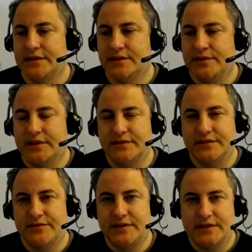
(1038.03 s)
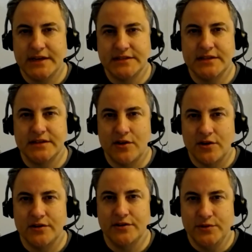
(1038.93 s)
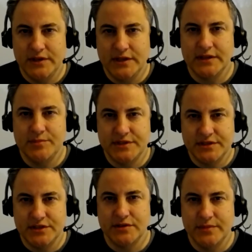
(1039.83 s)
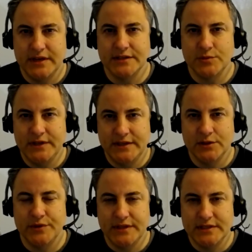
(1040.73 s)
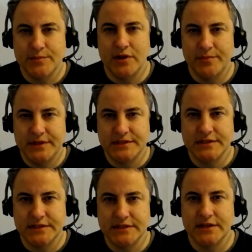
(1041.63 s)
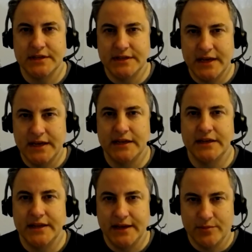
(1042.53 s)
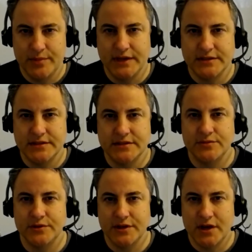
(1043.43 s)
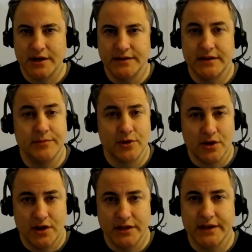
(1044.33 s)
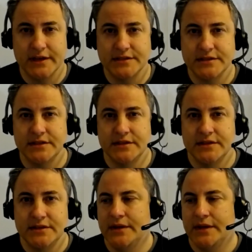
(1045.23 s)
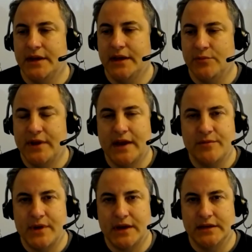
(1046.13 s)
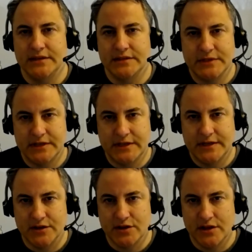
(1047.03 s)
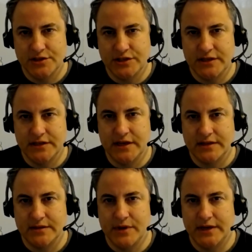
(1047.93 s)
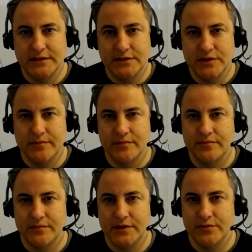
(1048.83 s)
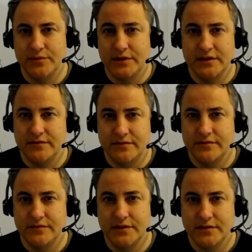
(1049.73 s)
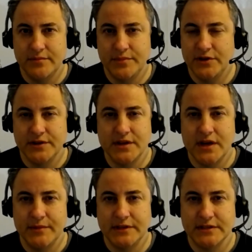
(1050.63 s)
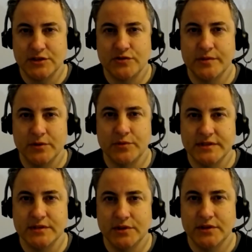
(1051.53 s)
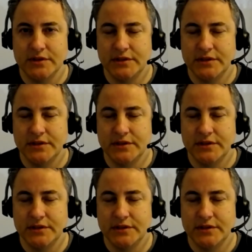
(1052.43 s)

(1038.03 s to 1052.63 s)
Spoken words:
Well, fintechs are uniquely positioned because we deal with these small businesses on a day in and day out basis. We're talking to them, they're calling us, and we have the mechanisms and the technology to get the money to them, you know, within a period of time that's extremely reasonable.